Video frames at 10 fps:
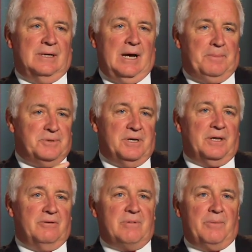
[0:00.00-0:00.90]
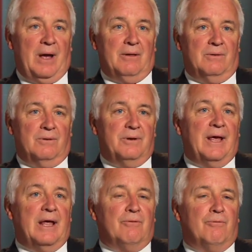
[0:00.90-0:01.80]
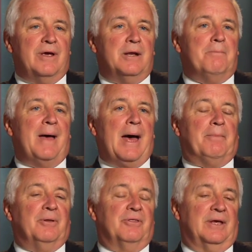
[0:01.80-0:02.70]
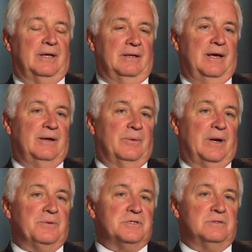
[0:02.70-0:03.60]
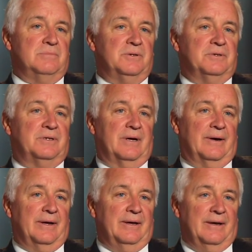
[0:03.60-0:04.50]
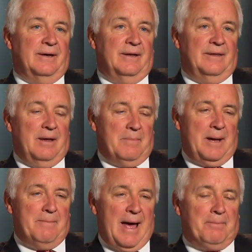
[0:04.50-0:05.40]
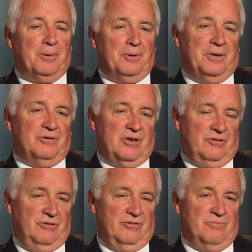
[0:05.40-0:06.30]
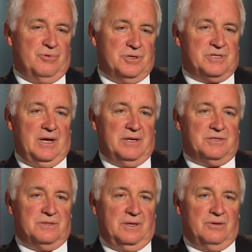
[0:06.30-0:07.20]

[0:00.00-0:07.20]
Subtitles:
I particularly remember learning how to read a map and thinking later when I was in the military that my map learning sessions in Boy Scouts